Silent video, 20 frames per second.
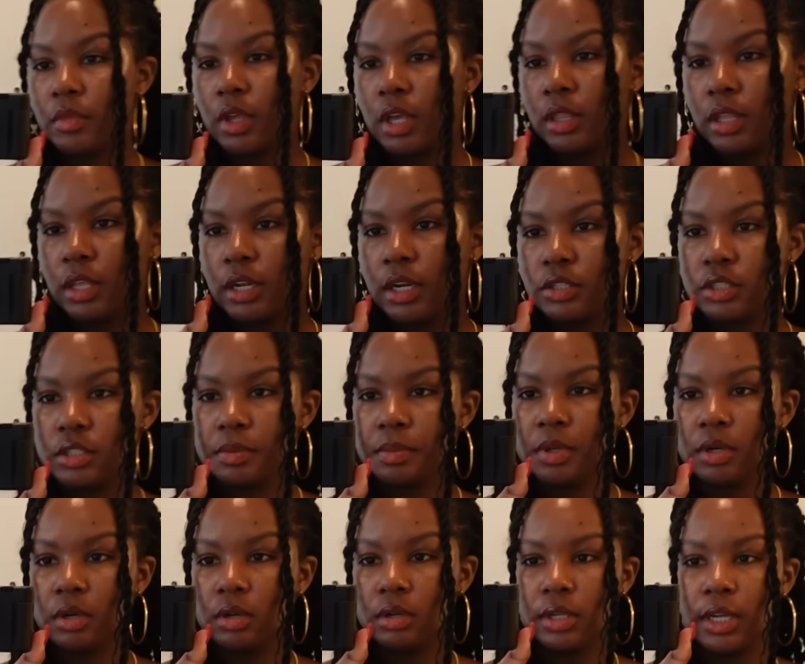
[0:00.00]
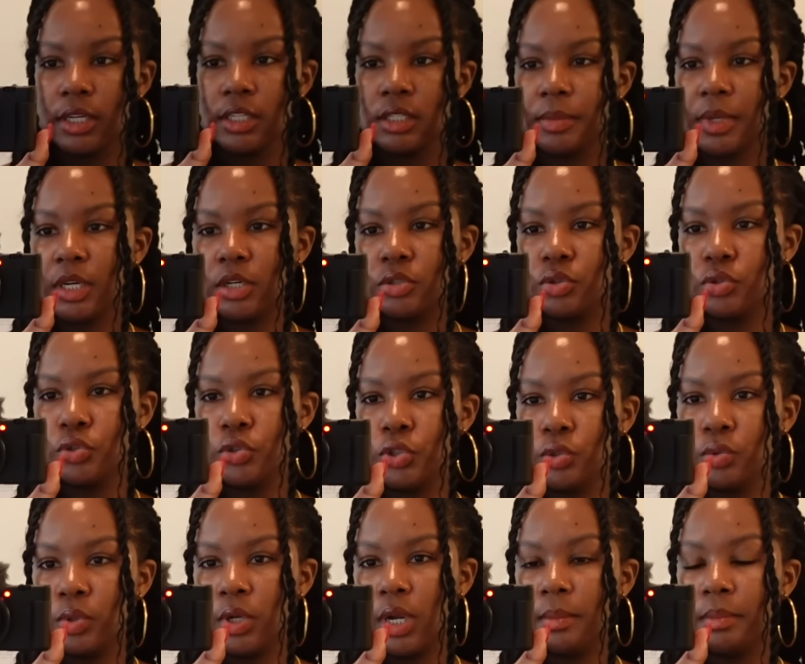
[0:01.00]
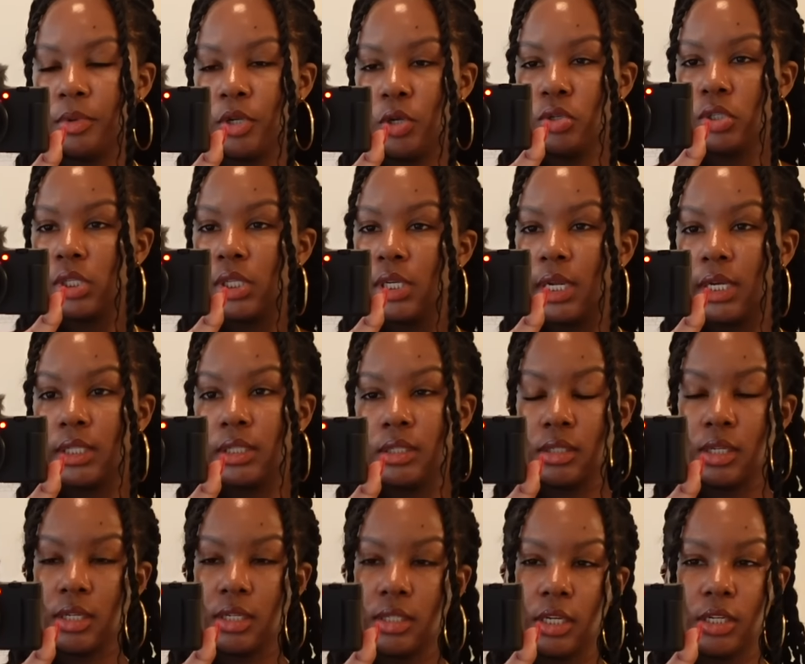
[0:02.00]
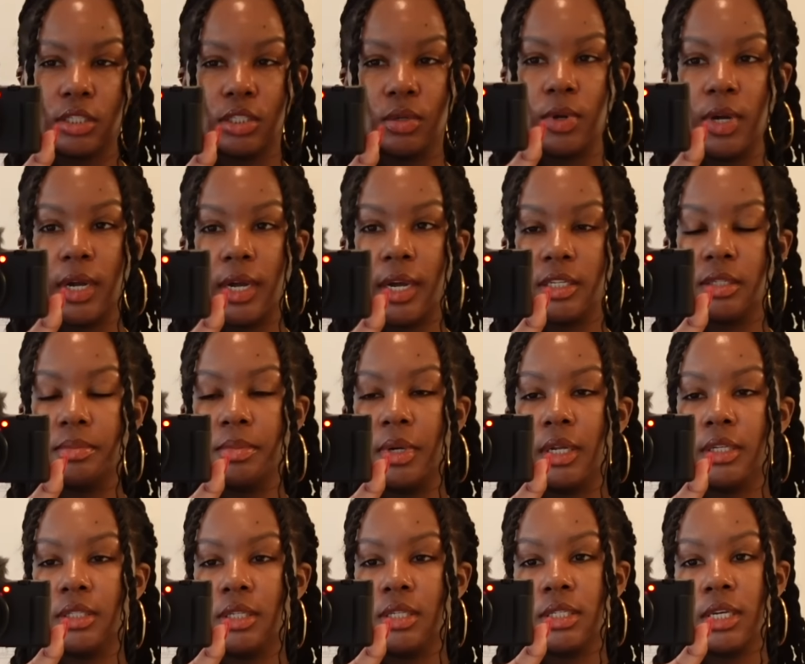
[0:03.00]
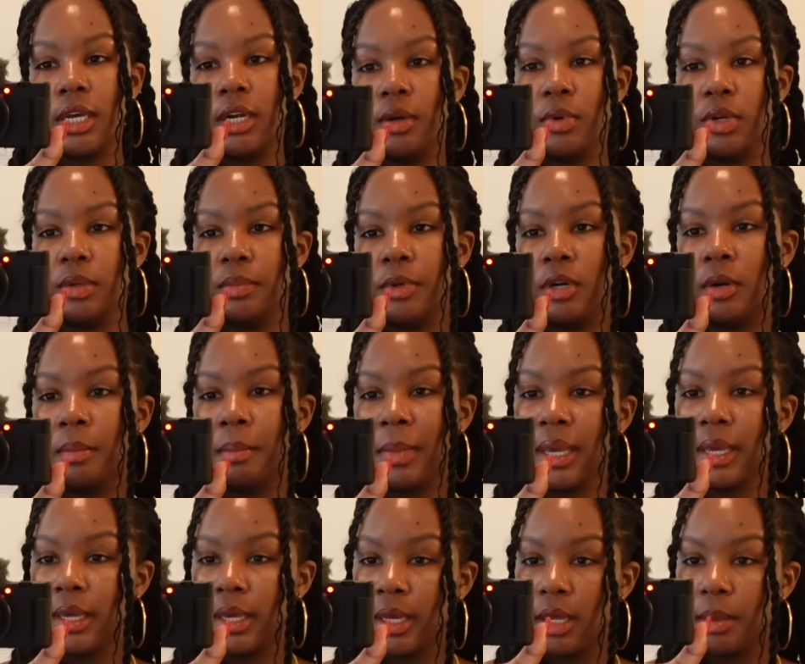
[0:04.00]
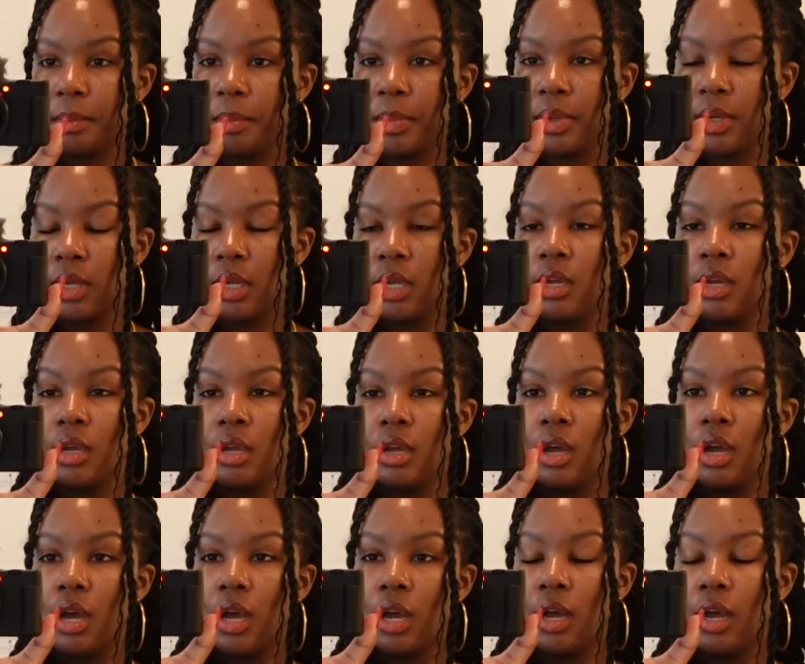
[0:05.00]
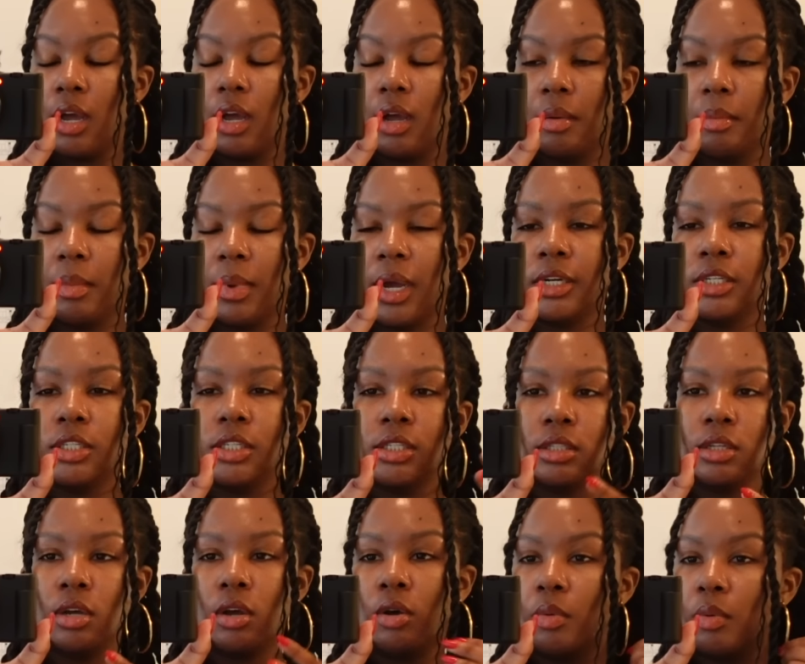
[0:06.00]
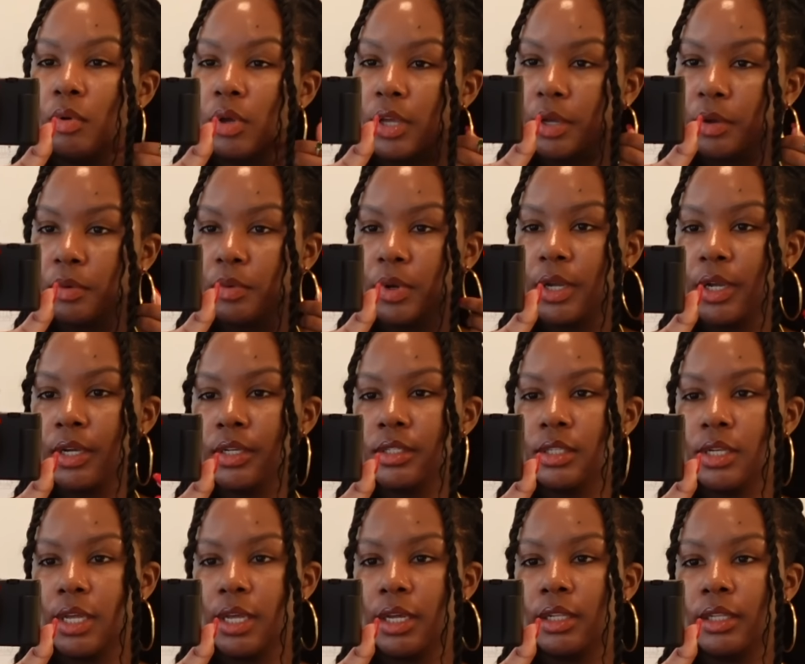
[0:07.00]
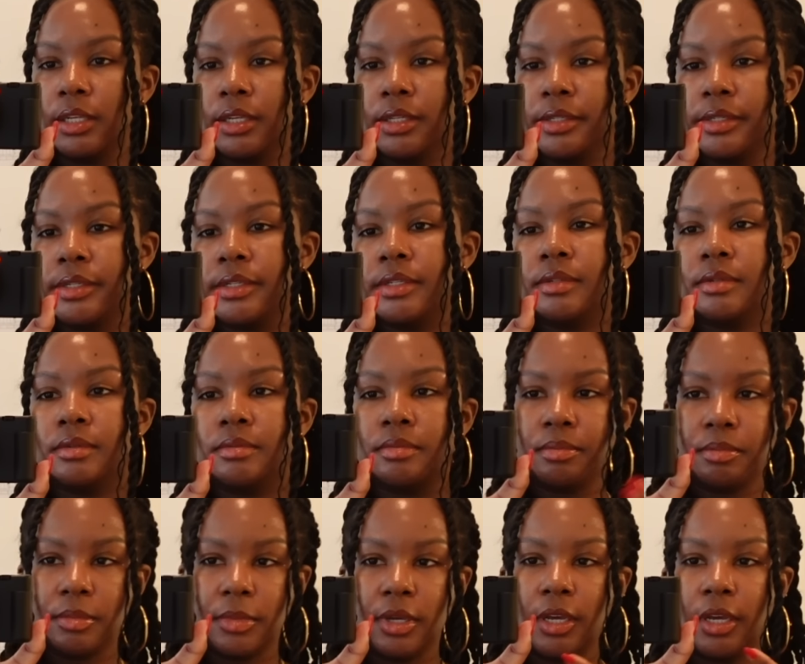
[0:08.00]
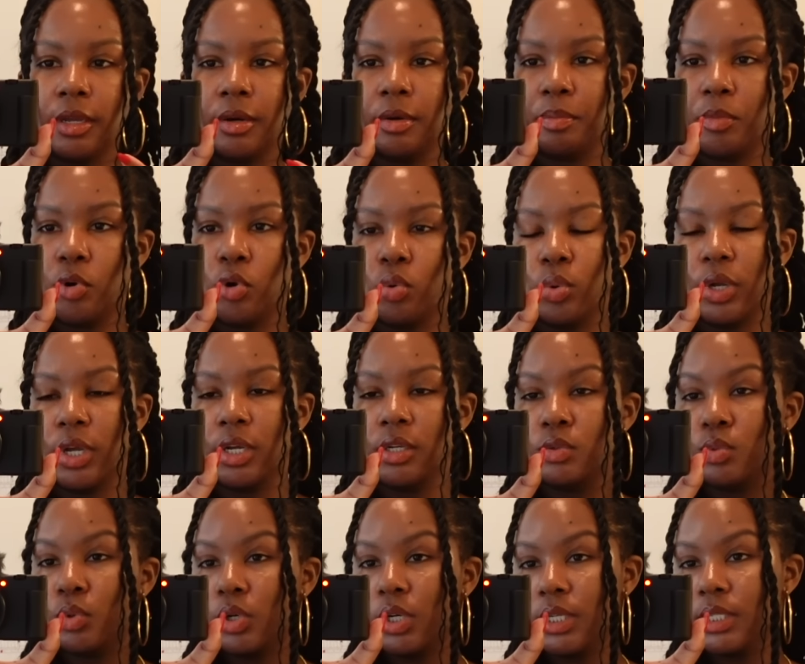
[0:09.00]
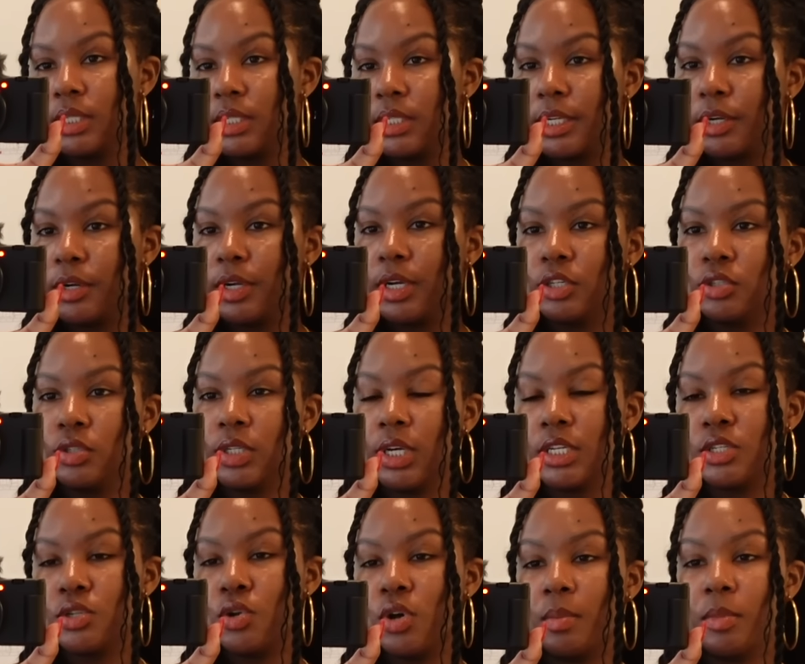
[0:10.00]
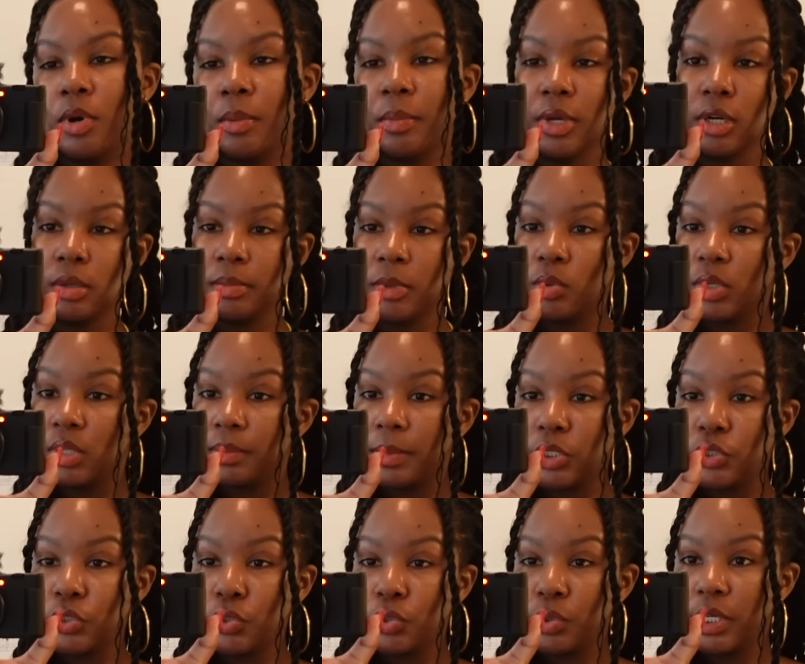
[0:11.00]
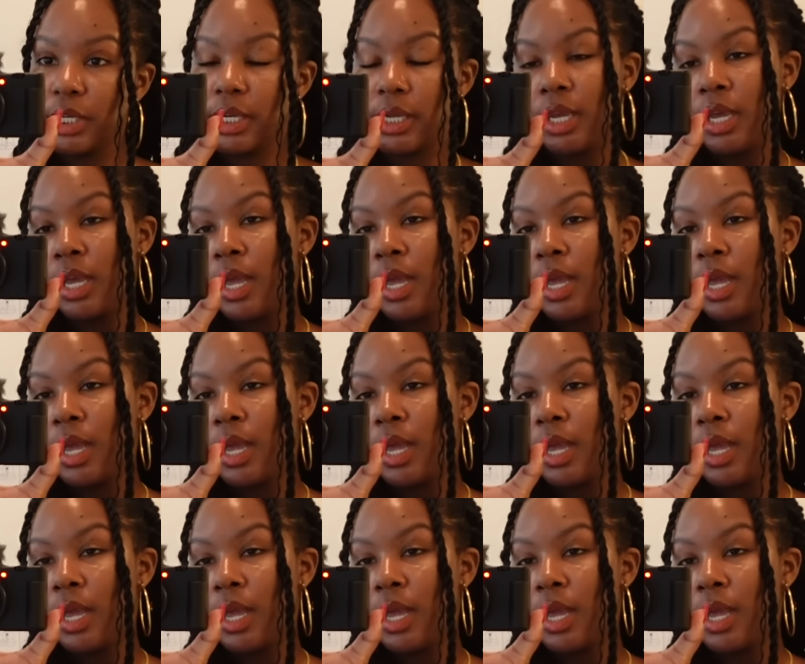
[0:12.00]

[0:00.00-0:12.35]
And then I just put on like some extra jewelry. I'm usually not this accessorized, but since I didn't want to put on makeup, um, I just thought earrings, necklace, and more rings were necessary because you guys know I'm more minimal with my jewelry.